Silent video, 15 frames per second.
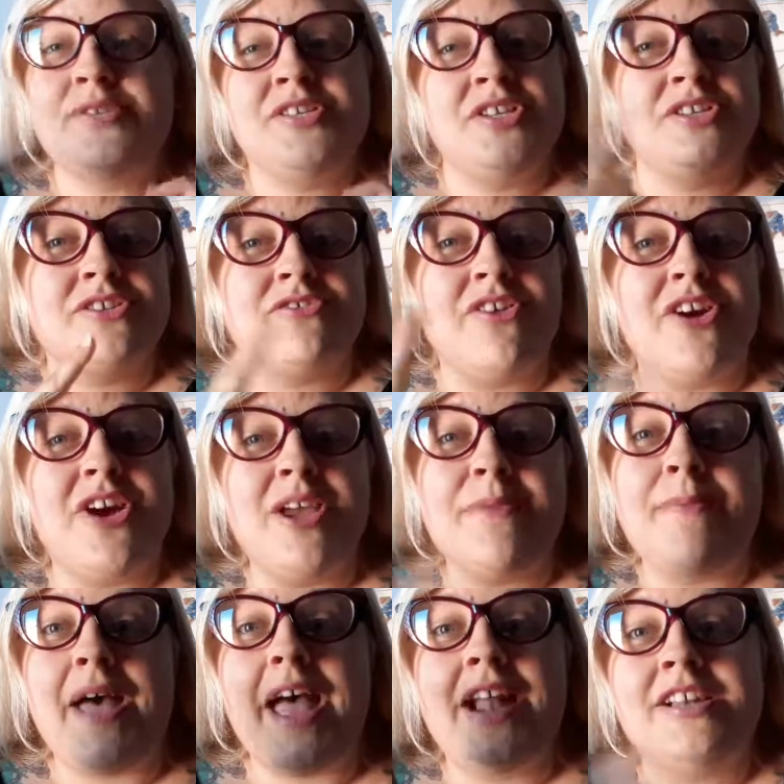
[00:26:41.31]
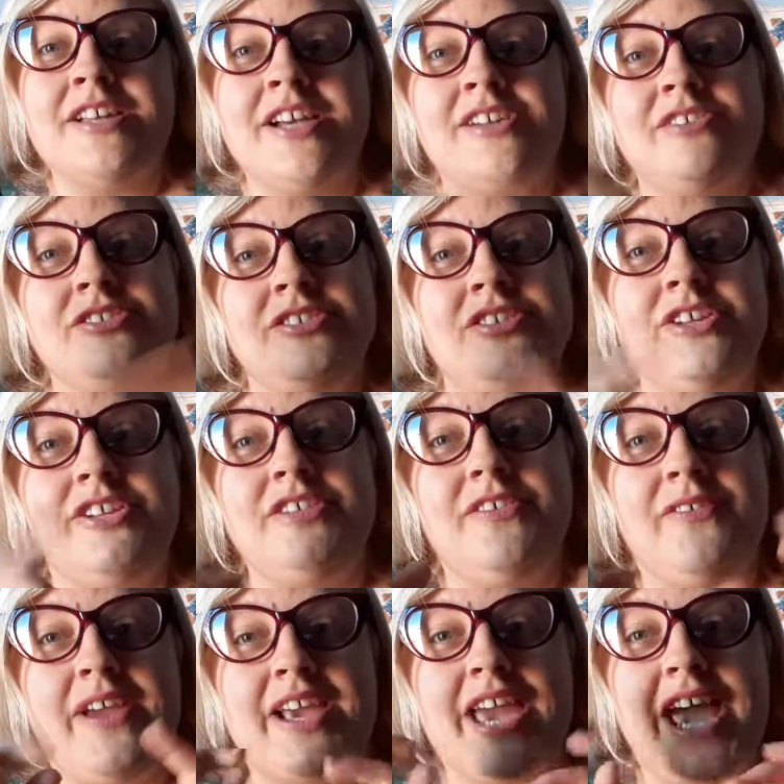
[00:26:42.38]
subscribe and turn on the
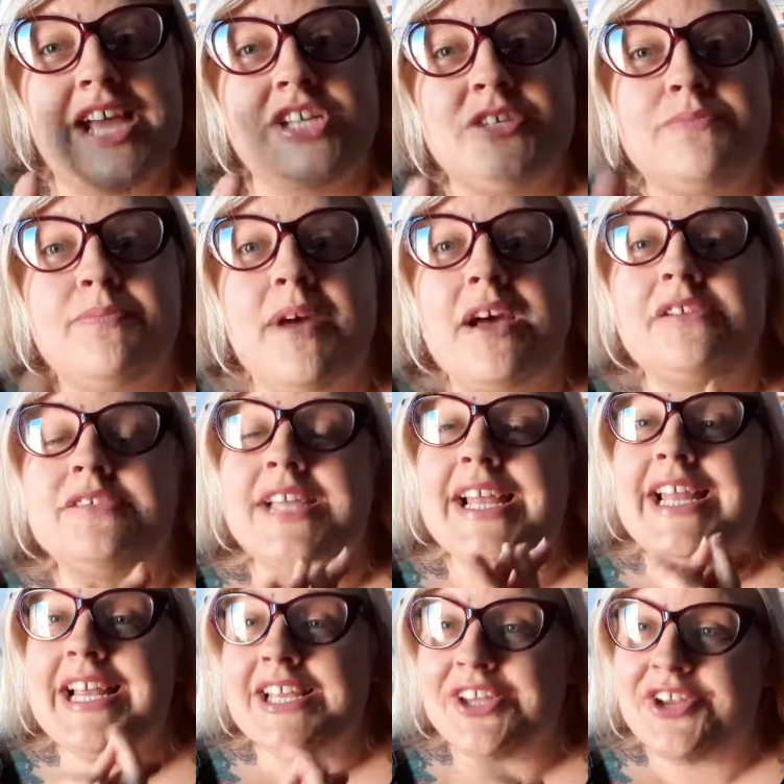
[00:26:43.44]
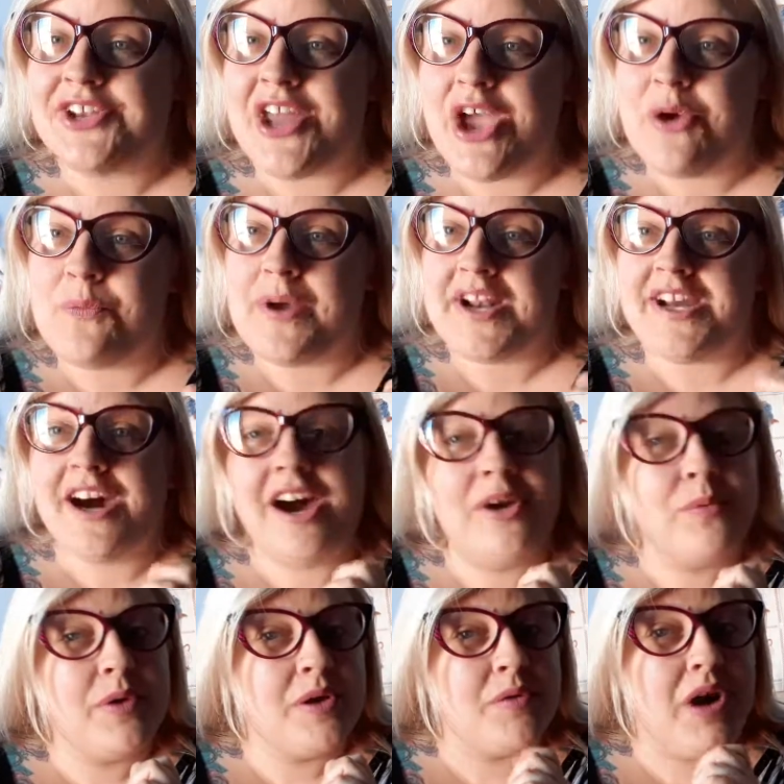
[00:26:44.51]
notification bells, and then you know when I
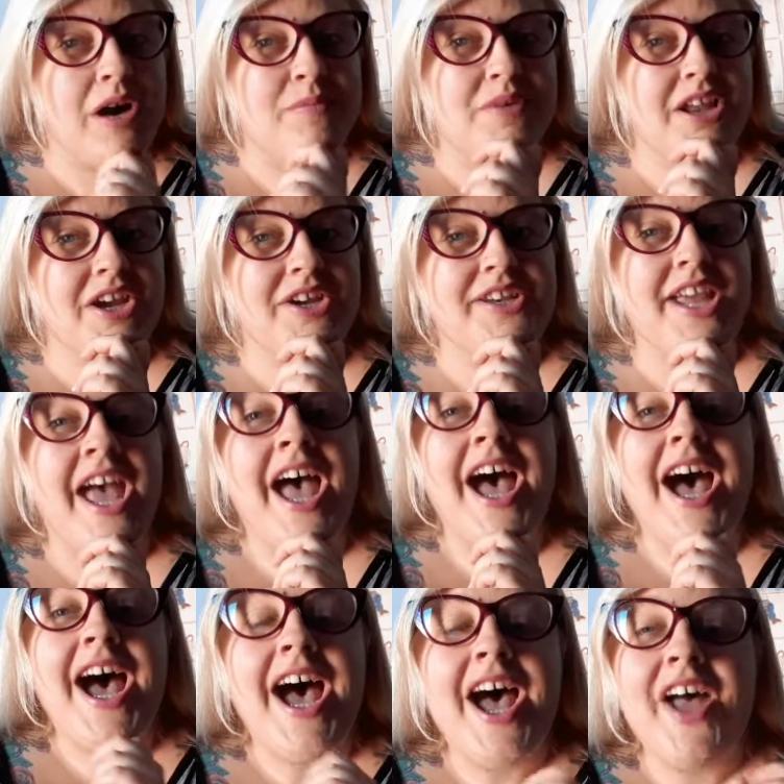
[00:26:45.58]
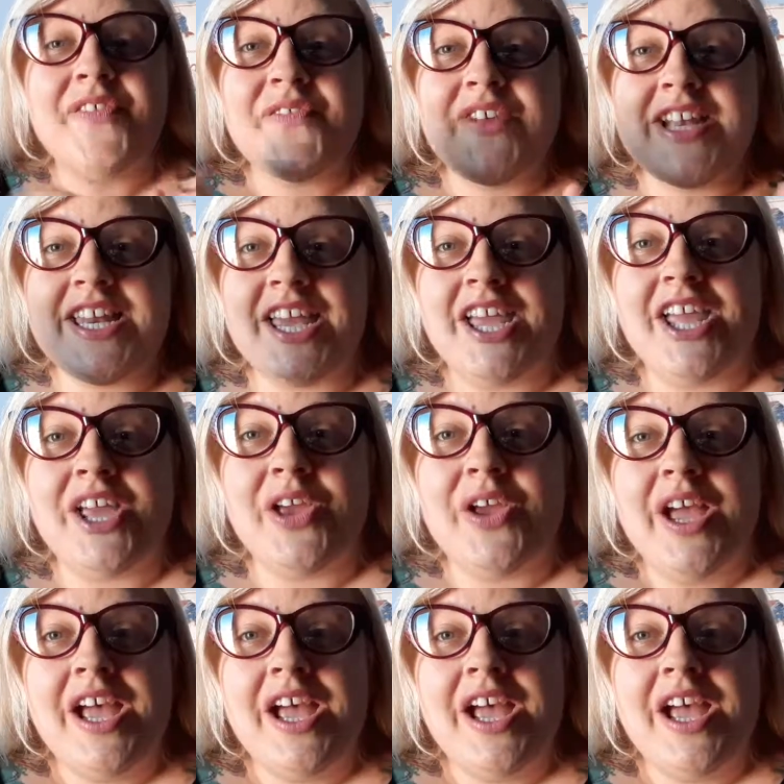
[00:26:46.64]
will upload a video.